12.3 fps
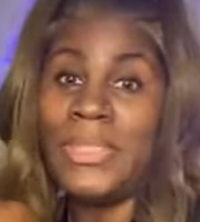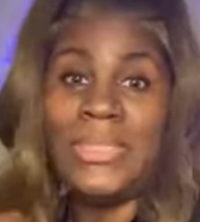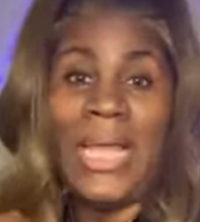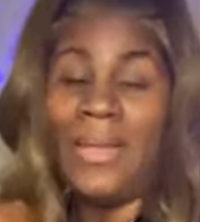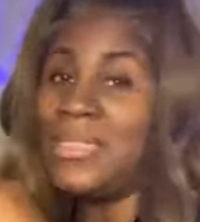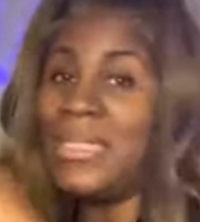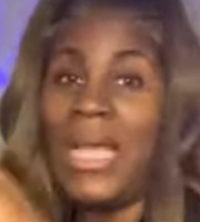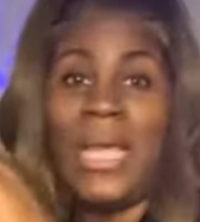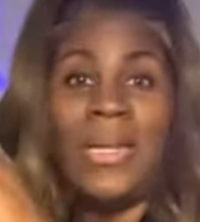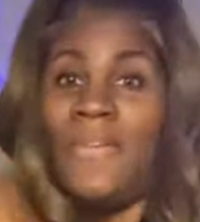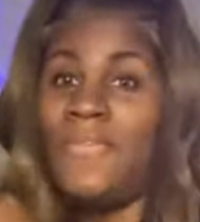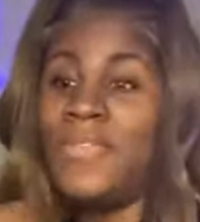The doctor
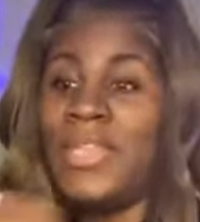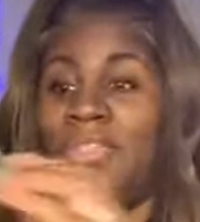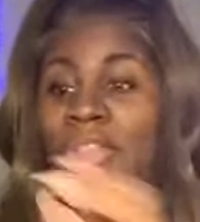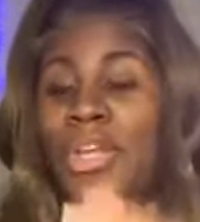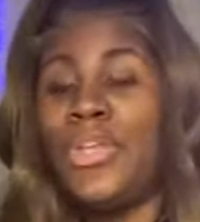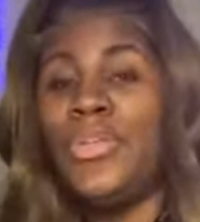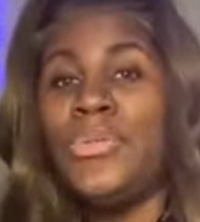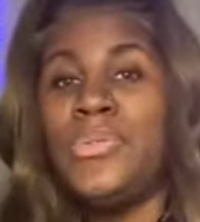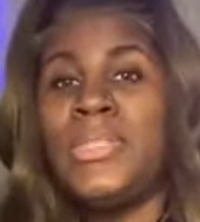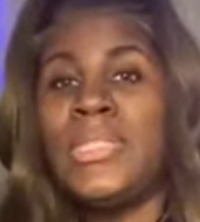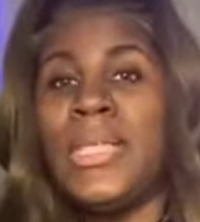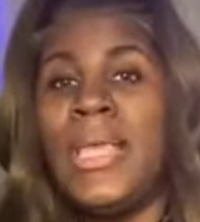signed off that they're
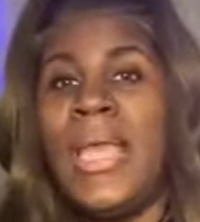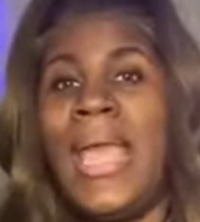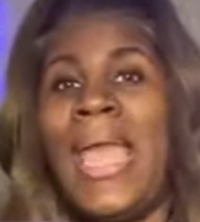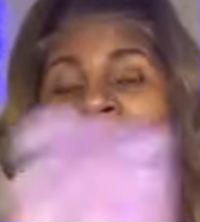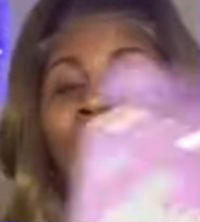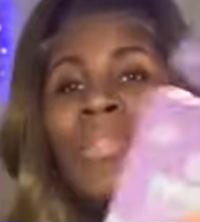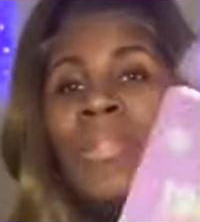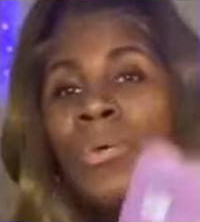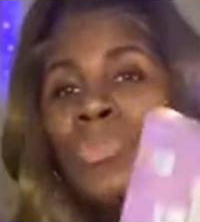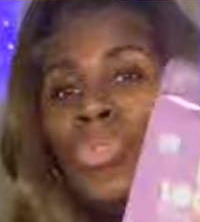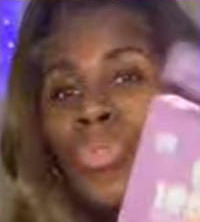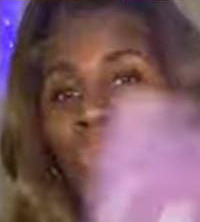using a
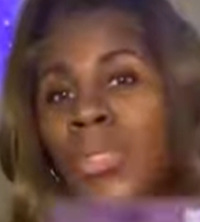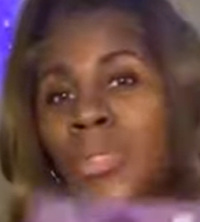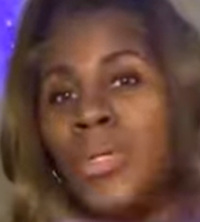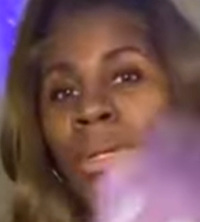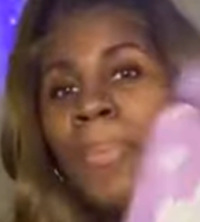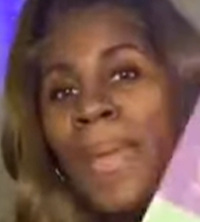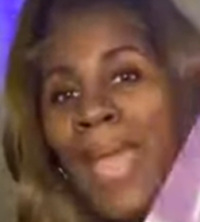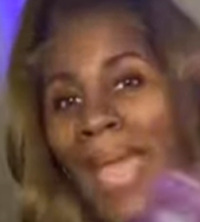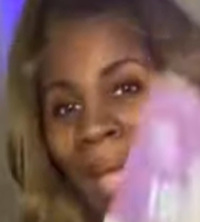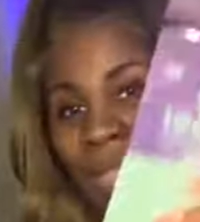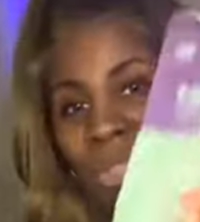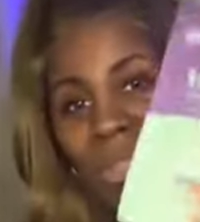no-drug
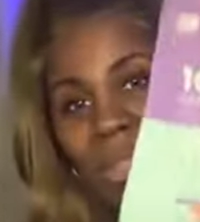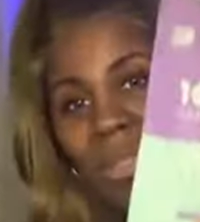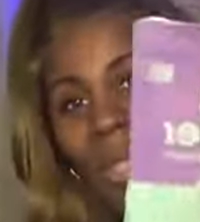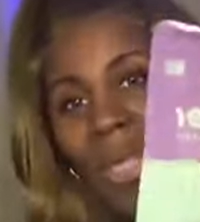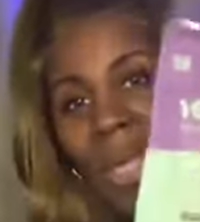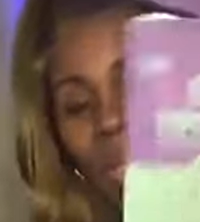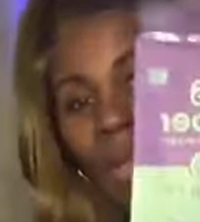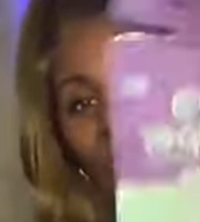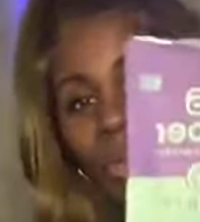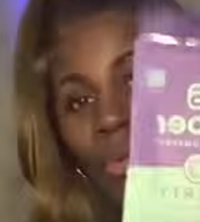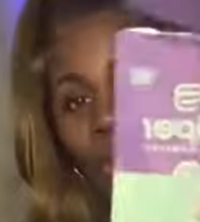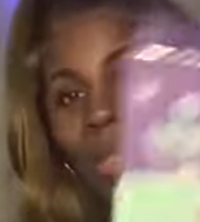patch. And
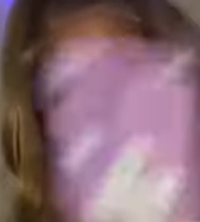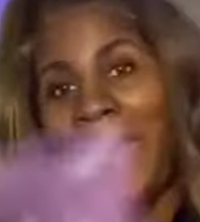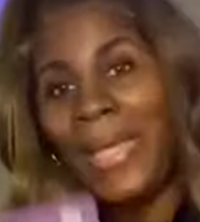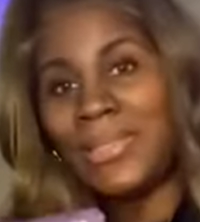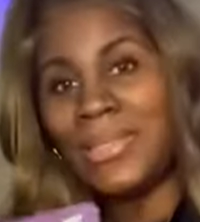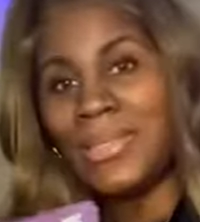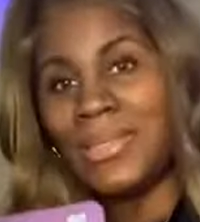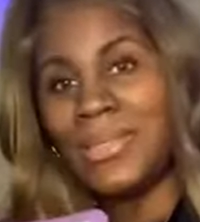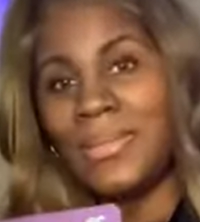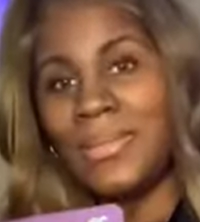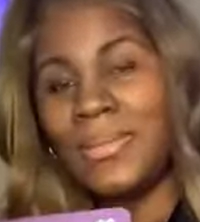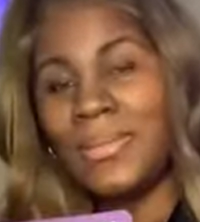they're using the patches.
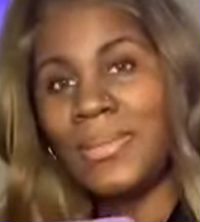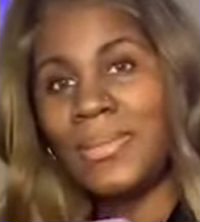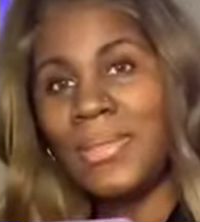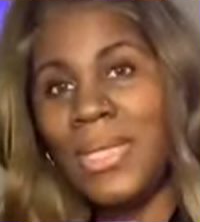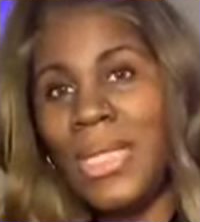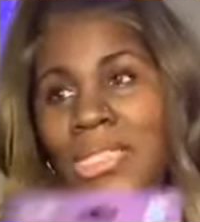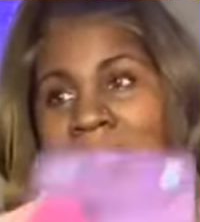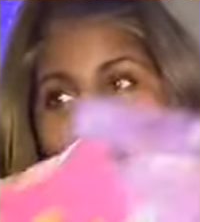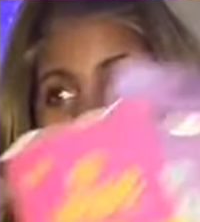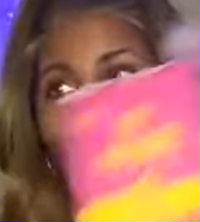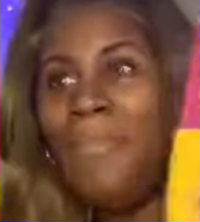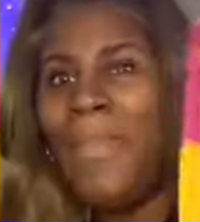
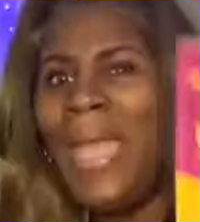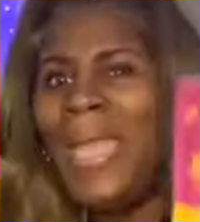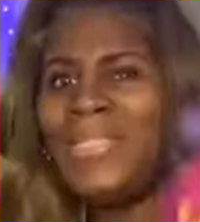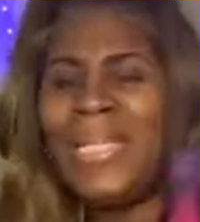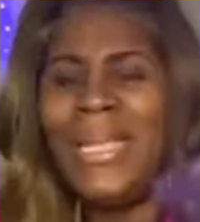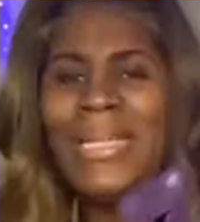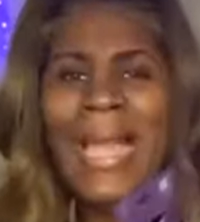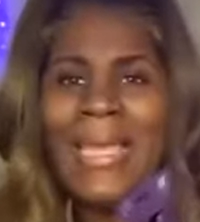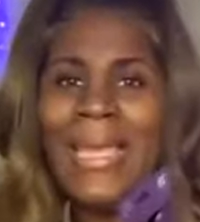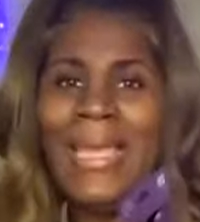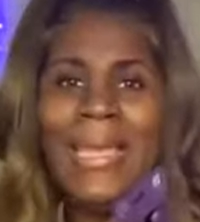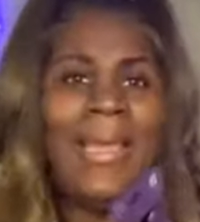So imagine, and
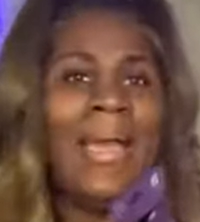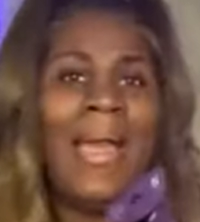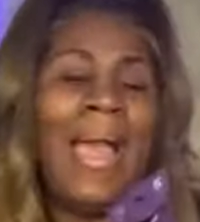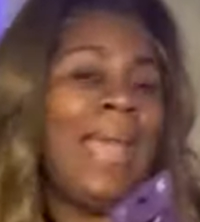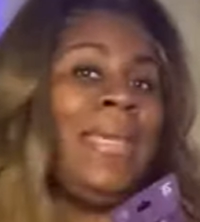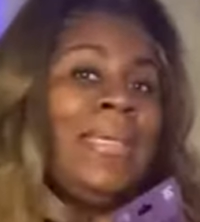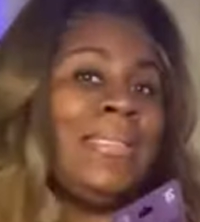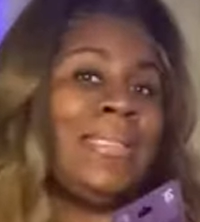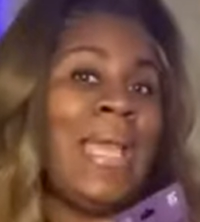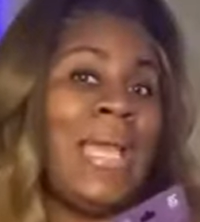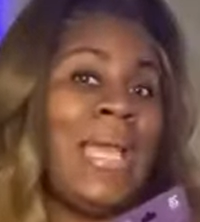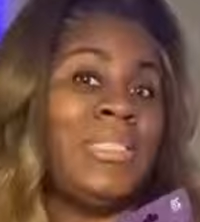I can't
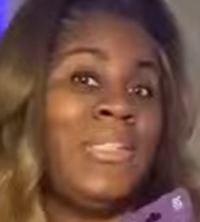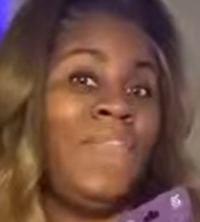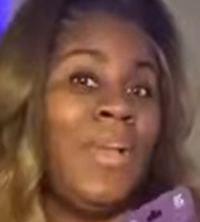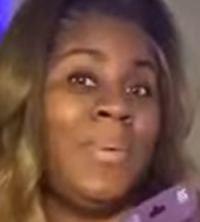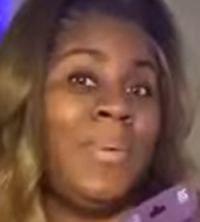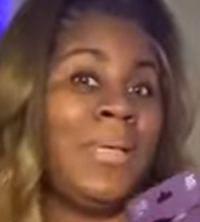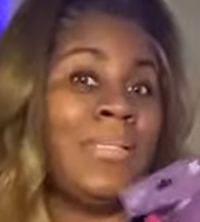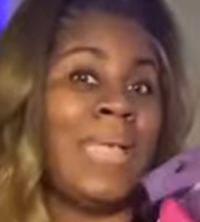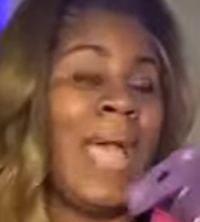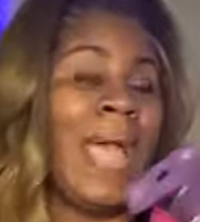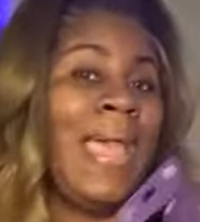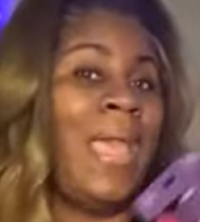say how she feel
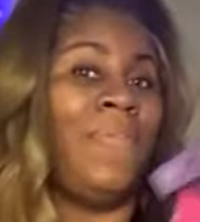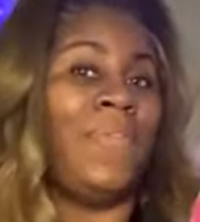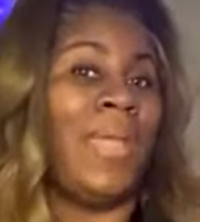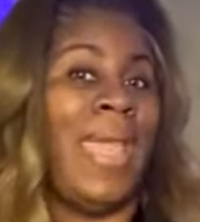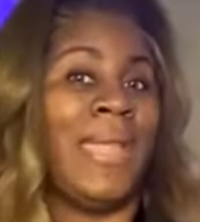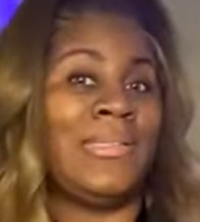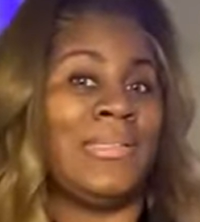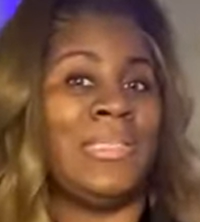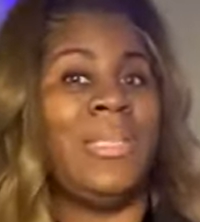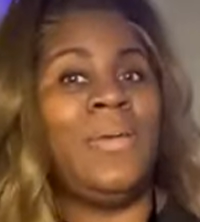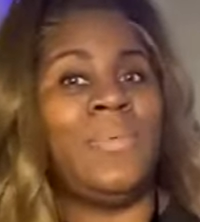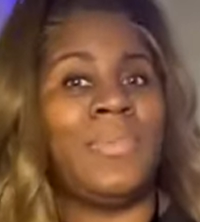because I haven't had to
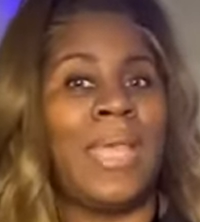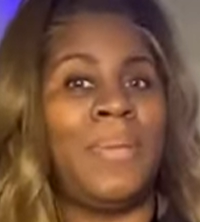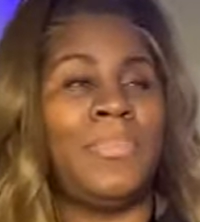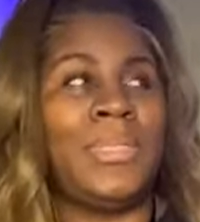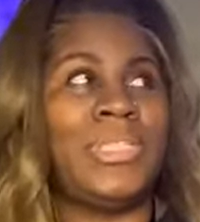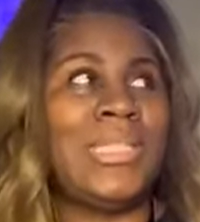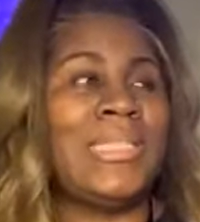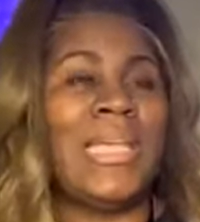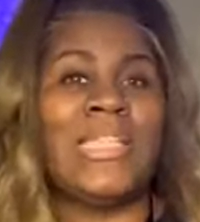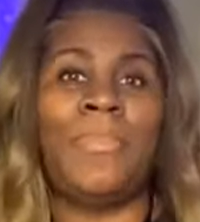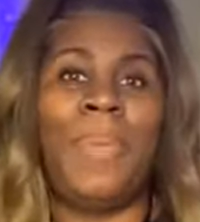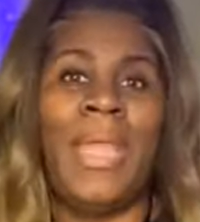deal with that. But just
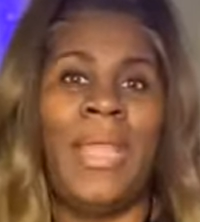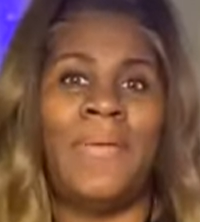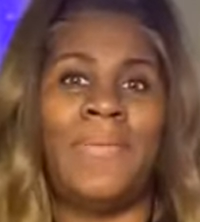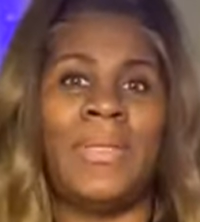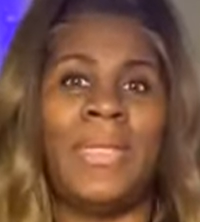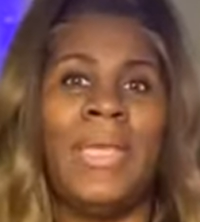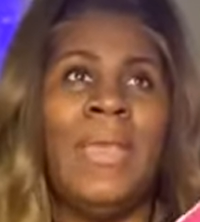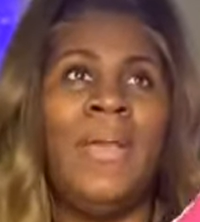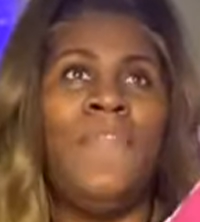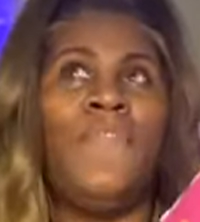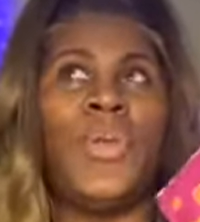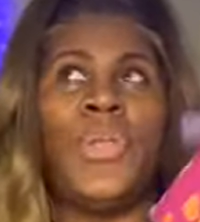as a parent,
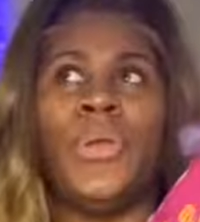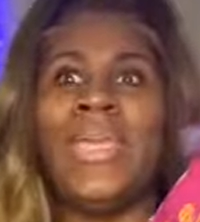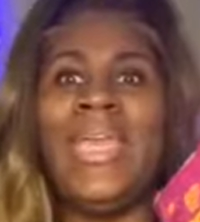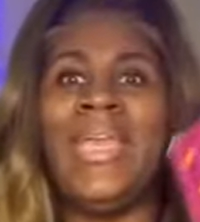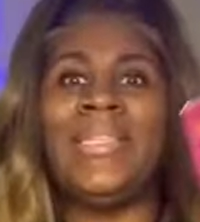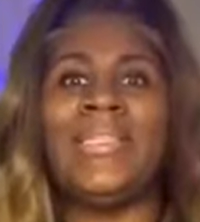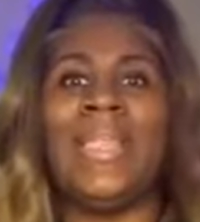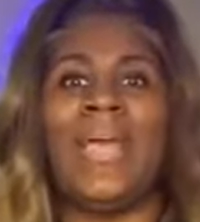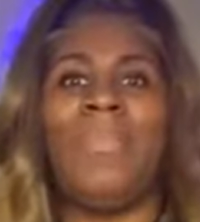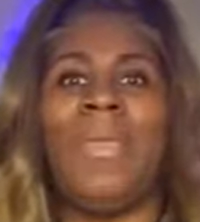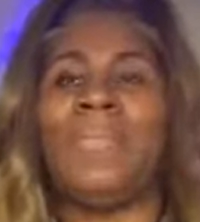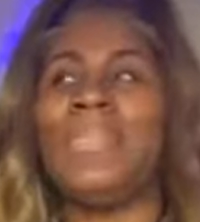for your kids
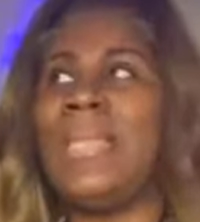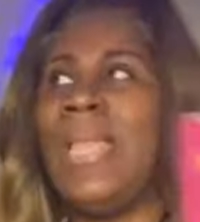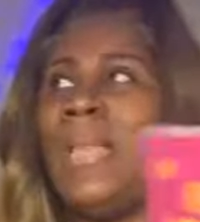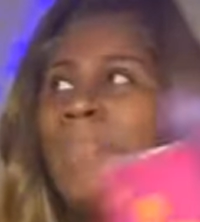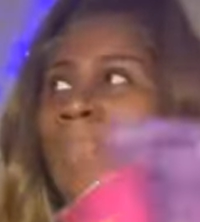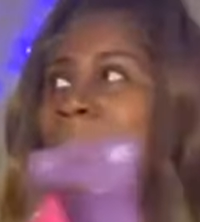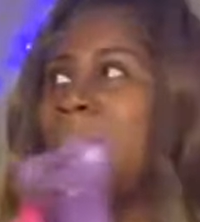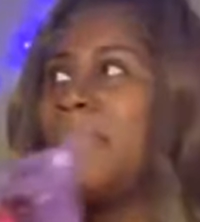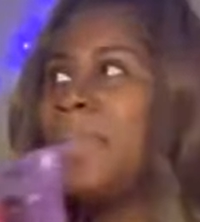not be able to say,